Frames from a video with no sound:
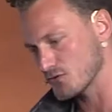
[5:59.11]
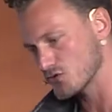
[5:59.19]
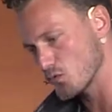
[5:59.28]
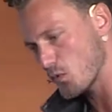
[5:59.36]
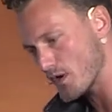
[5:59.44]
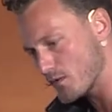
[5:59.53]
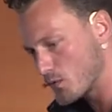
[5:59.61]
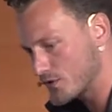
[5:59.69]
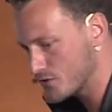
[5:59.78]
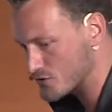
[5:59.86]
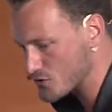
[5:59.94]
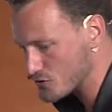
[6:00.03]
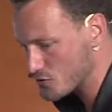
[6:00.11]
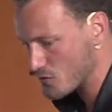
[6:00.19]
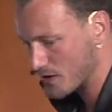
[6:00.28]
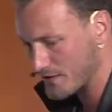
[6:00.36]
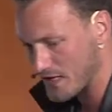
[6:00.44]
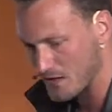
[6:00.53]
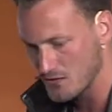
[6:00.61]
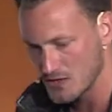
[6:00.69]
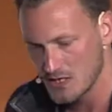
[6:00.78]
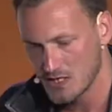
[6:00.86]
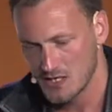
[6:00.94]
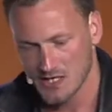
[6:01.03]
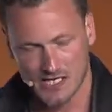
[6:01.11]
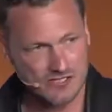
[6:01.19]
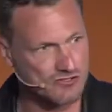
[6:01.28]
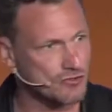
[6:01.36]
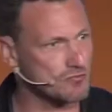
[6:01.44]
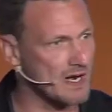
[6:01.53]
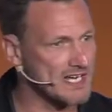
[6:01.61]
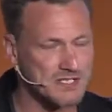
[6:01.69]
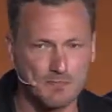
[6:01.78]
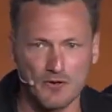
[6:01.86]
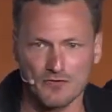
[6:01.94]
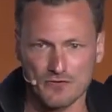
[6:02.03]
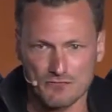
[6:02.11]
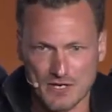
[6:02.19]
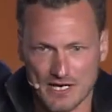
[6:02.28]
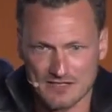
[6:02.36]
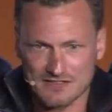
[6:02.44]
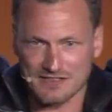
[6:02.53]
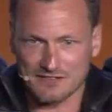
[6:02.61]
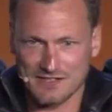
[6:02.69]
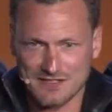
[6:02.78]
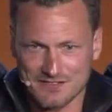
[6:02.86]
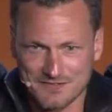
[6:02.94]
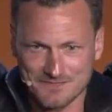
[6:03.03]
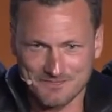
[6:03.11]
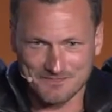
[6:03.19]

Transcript: So what I want you to do right now is to raise both of your hands like this.